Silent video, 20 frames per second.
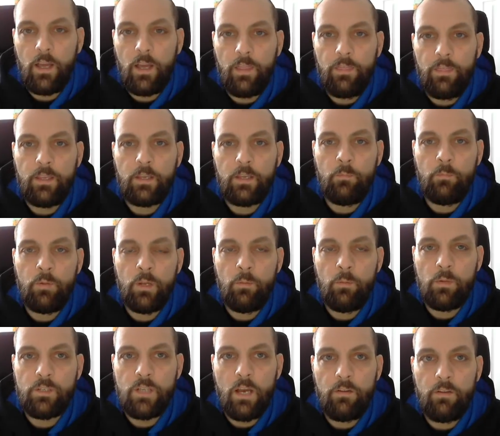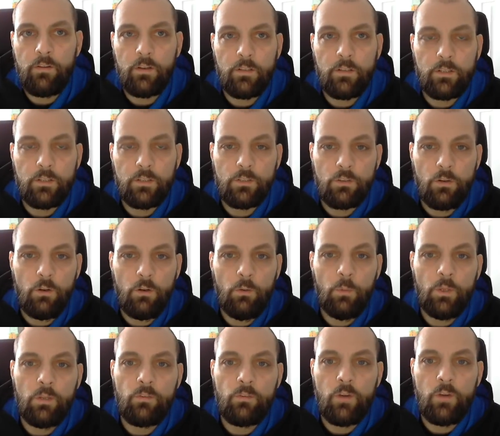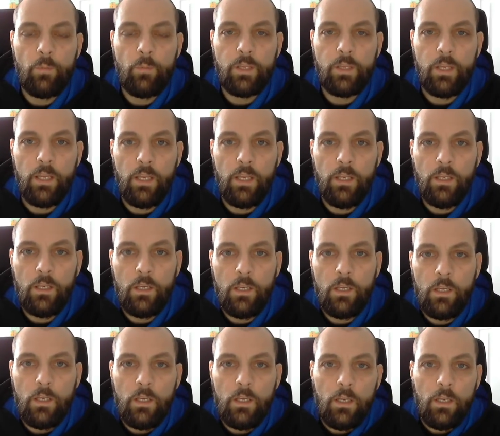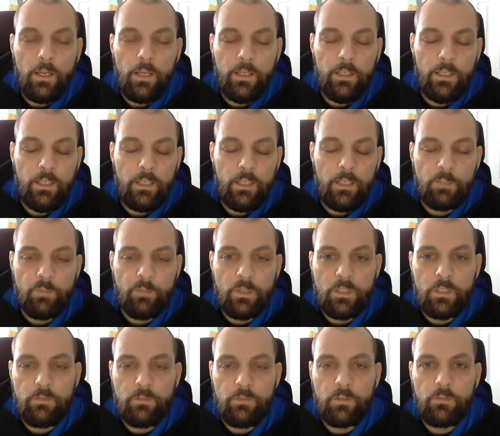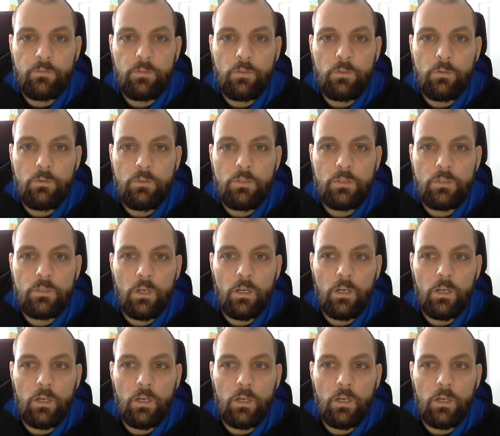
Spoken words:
think I pretty much have it under control with Remicade and eating specific foods,